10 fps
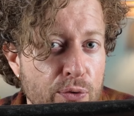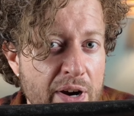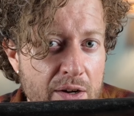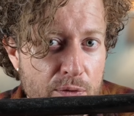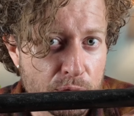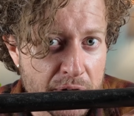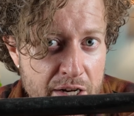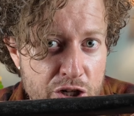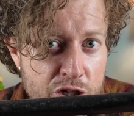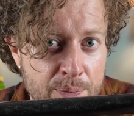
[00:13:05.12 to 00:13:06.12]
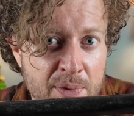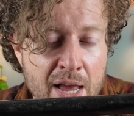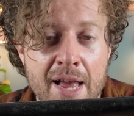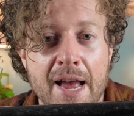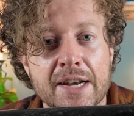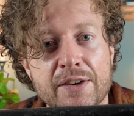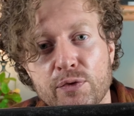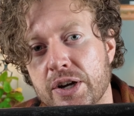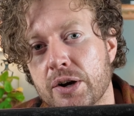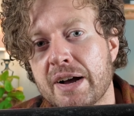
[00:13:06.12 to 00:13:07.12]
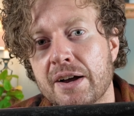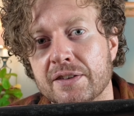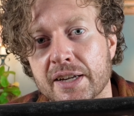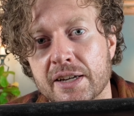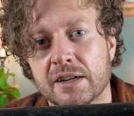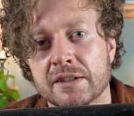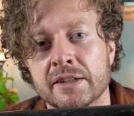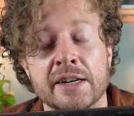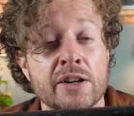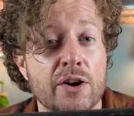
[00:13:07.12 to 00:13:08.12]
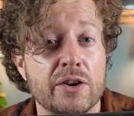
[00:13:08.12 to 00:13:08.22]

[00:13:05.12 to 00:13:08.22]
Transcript: great reach, and if we go out in the garden in